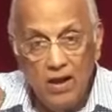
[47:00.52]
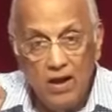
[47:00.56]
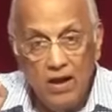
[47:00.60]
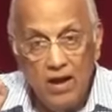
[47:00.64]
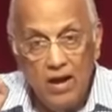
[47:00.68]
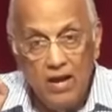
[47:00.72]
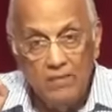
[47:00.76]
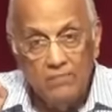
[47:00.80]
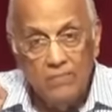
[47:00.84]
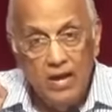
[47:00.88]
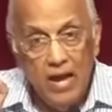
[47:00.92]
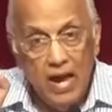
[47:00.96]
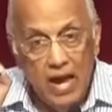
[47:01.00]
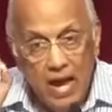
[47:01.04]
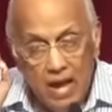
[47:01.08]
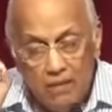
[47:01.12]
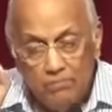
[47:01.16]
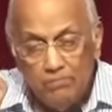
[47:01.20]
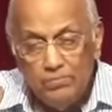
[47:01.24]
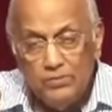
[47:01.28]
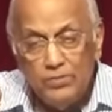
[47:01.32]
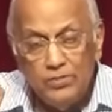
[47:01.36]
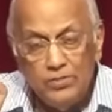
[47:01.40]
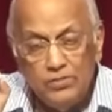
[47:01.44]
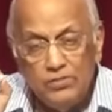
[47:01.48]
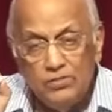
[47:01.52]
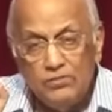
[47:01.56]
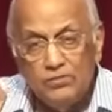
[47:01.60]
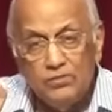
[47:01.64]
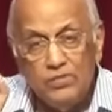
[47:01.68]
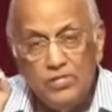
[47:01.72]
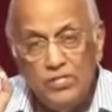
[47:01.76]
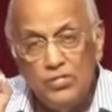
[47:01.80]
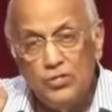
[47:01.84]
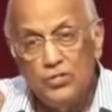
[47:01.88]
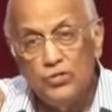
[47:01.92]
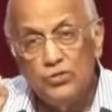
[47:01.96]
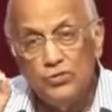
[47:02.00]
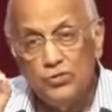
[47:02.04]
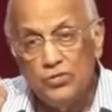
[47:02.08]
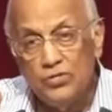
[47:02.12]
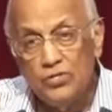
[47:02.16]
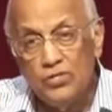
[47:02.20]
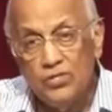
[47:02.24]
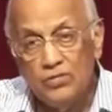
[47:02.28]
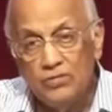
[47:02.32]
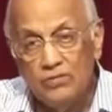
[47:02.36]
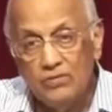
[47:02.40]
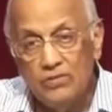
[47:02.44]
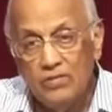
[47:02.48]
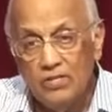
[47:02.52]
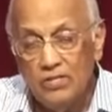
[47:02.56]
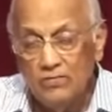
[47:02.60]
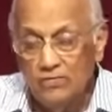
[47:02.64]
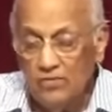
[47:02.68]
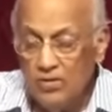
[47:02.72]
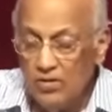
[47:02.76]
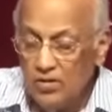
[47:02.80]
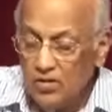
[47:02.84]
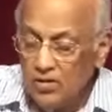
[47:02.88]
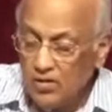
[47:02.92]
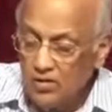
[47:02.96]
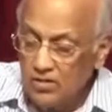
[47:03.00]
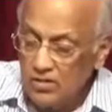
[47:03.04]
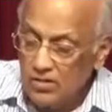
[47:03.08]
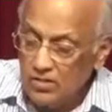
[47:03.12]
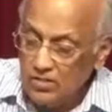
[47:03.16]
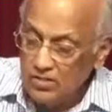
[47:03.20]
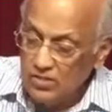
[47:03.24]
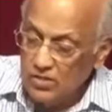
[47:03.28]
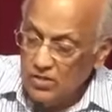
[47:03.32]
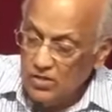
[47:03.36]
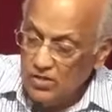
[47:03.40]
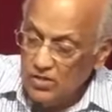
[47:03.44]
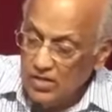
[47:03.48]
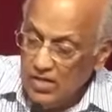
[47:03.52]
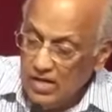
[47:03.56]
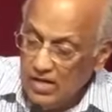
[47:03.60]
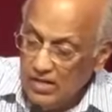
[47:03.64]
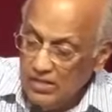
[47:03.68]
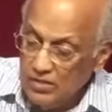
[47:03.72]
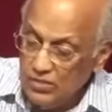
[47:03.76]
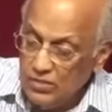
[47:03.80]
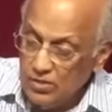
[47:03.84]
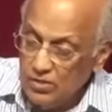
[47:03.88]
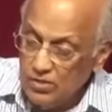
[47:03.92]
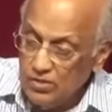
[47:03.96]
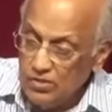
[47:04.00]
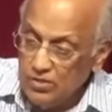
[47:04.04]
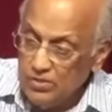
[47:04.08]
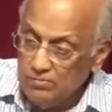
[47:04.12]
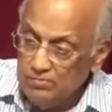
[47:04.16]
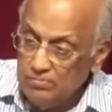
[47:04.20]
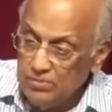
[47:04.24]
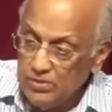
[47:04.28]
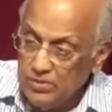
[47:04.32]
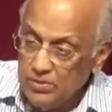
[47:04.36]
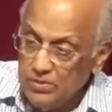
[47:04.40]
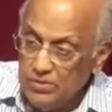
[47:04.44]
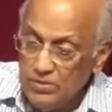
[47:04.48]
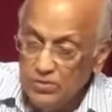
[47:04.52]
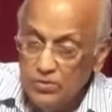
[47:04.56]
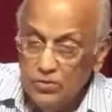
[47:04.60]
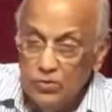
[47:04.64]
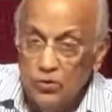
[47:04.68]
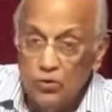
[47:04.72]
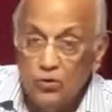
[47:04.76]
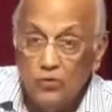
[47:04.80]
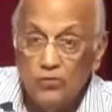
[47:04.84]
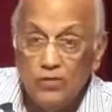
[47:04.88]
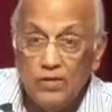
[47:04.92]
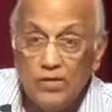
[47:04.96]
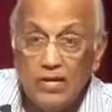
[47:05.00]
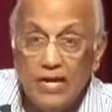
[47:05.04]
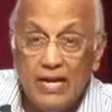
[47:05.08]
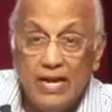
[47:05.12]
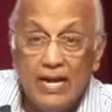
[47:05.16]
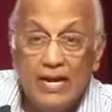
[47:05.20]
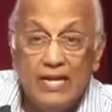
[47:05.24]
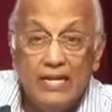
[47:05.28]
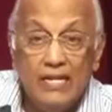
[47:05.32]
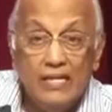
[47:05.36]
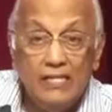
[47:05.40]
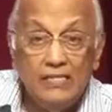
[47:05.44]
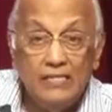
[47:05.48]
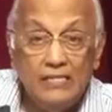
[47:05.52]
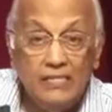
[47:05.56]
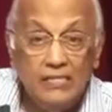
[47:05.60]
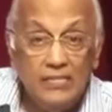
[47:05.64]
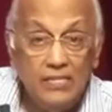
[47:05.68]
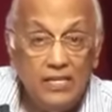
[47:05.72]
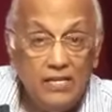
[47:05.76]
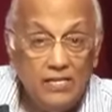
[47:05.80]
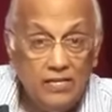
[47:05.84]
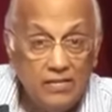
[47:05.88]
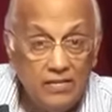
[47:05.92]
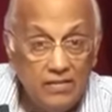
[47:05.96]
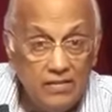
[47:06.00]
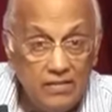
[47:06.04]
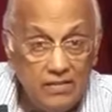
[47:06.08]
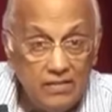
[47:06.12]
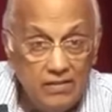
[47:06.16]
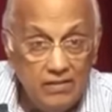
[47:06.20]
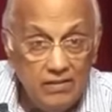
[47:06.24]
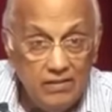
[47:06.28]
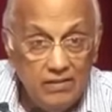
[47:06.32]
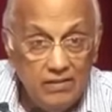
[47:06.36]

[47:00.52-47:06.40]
I'm absolutely sure if God does not exalt a person over any sin,